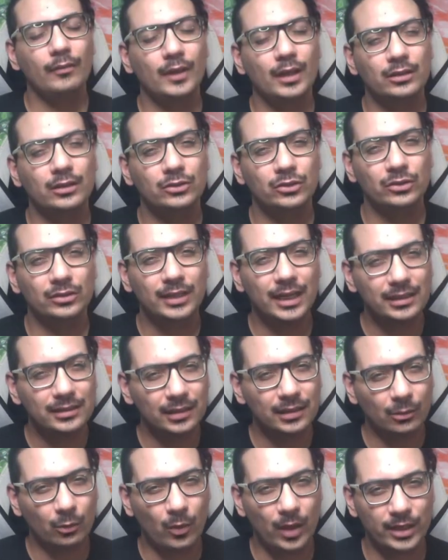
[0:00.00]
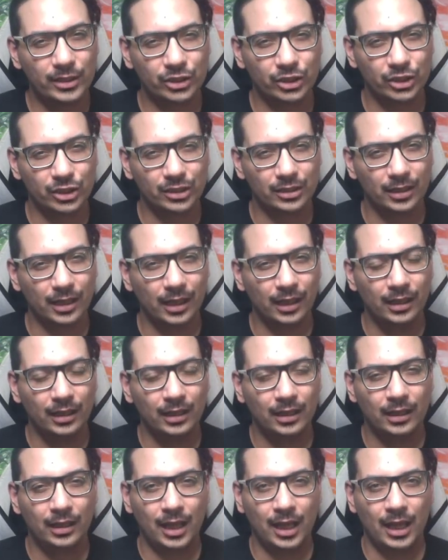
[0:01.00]
So that's a question that
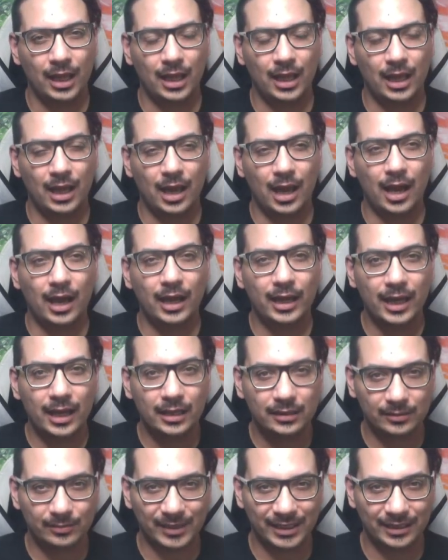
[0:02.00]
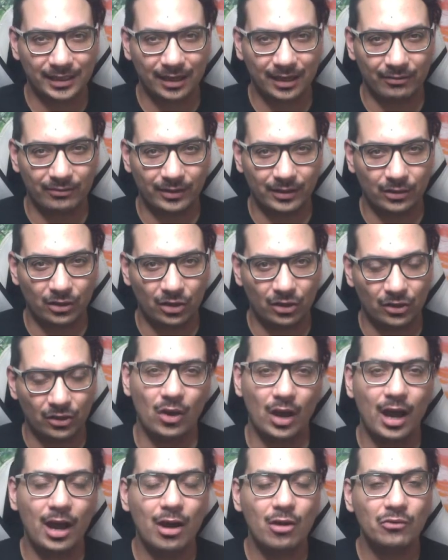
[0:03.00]
I ask myself a lot.
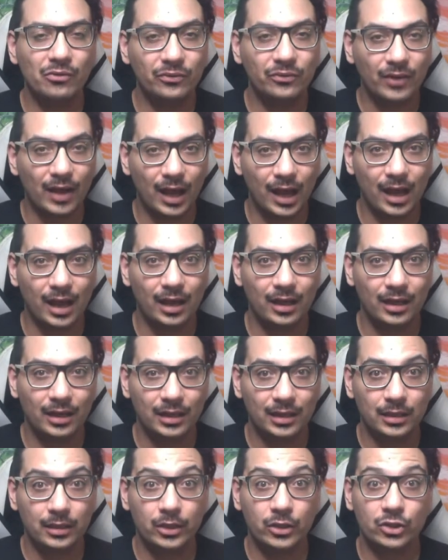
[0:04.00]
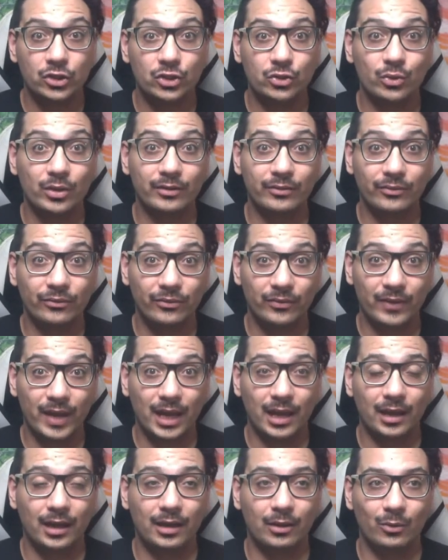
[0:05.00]
How far do I
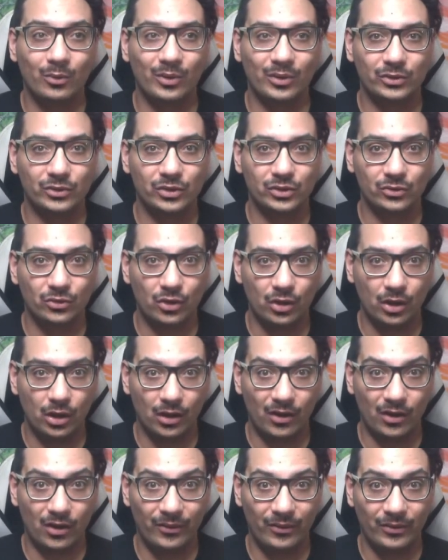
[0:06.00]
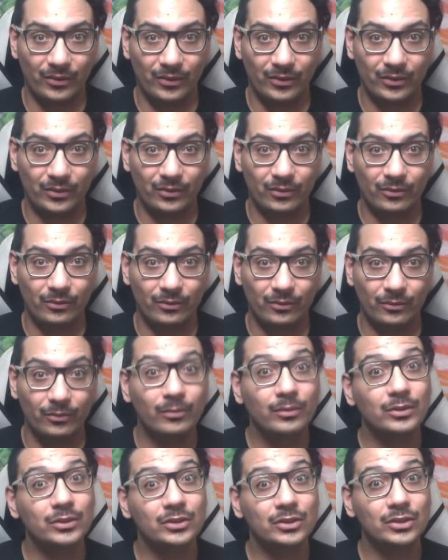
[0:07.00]
think I want to go
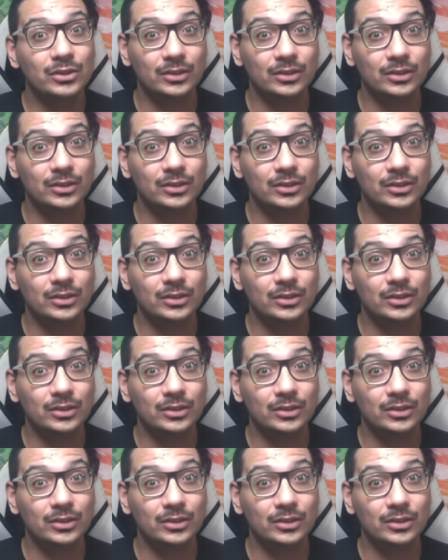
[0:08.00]
to